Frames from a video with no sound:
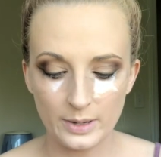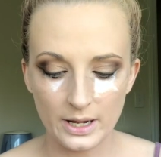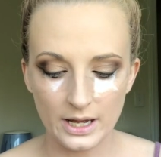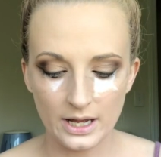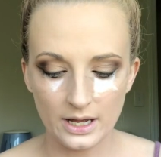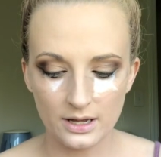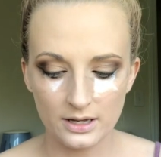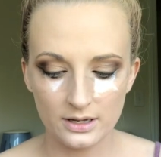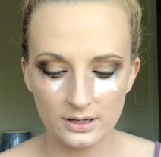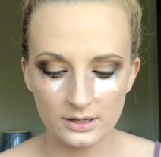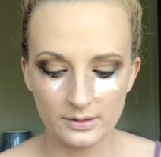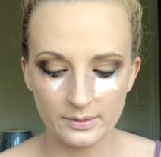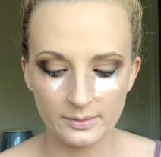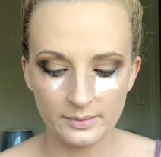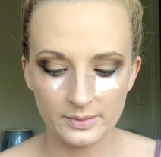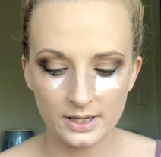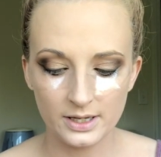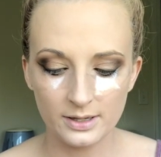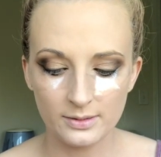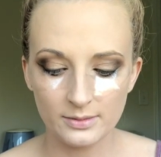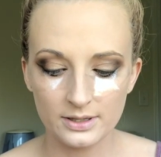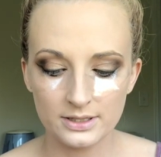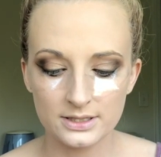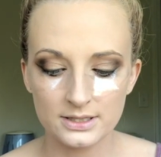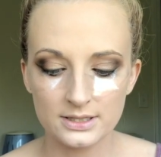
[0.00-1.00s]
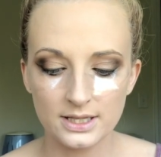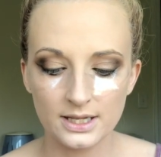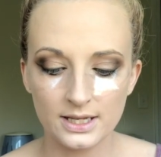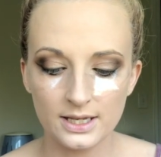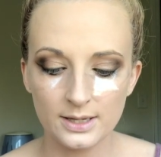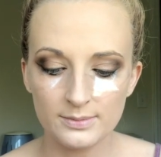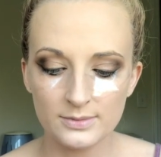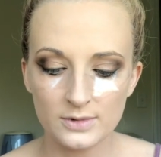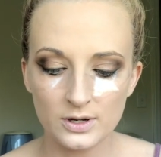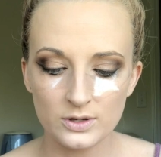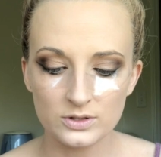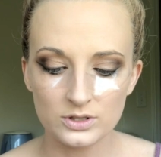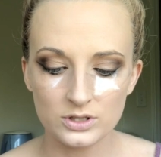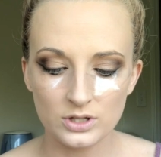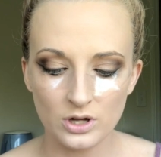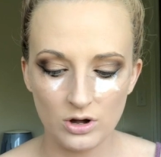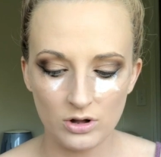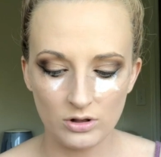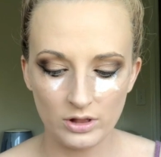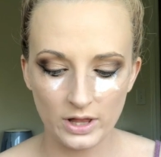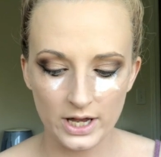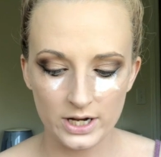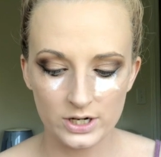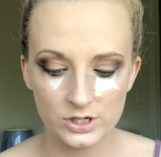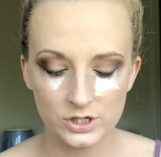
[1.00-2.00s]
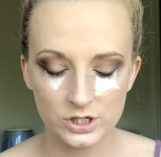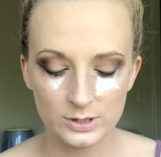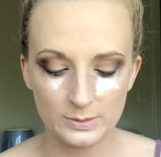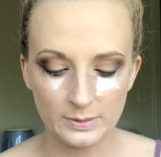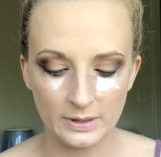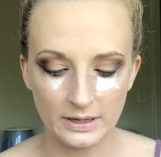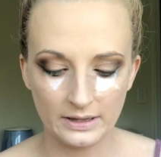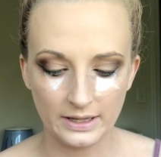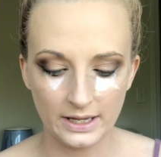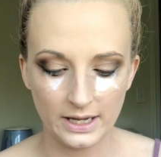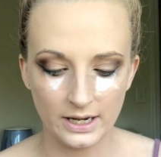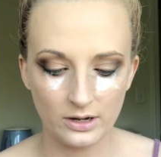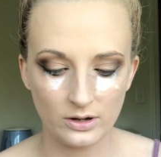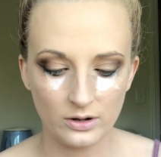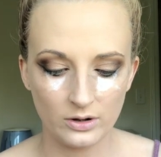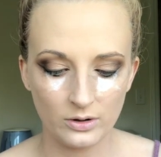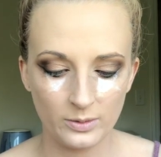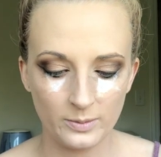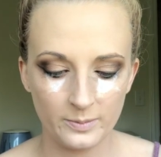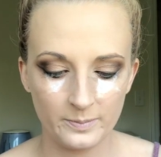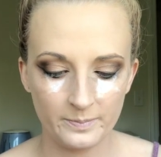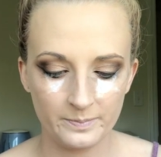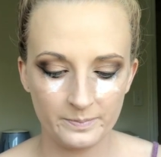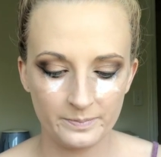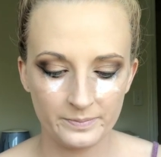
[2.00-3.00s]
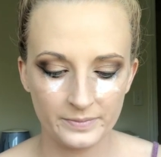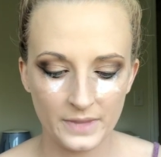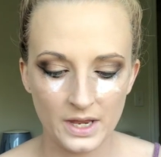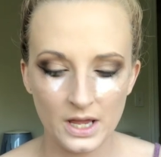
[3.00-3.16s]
by it's the Hypnos Doll Lashes by Lancome.